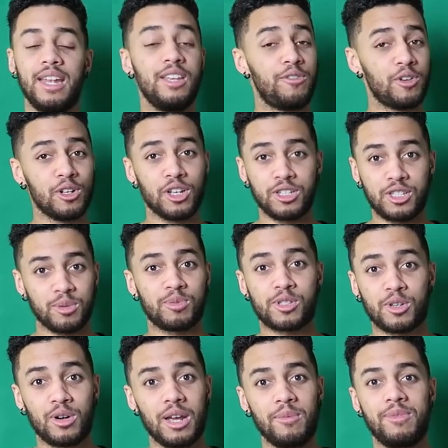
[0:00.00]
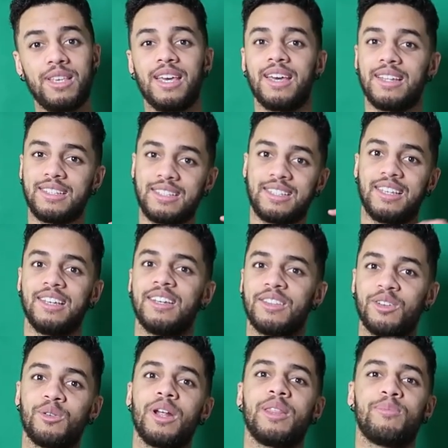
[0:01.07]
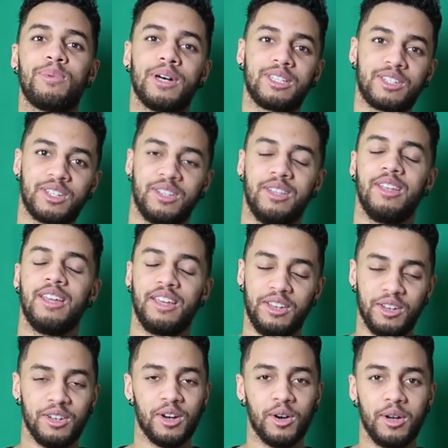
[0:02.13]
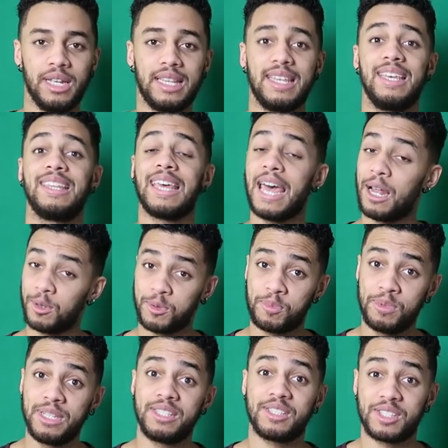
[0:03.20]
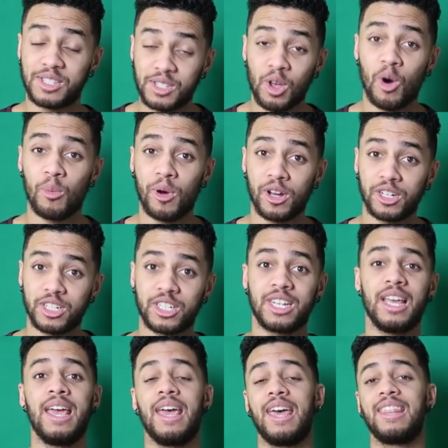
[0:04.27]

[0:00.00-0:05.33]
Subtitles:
And if you're not subscribed yet, the red button, you know it. It helps me so much.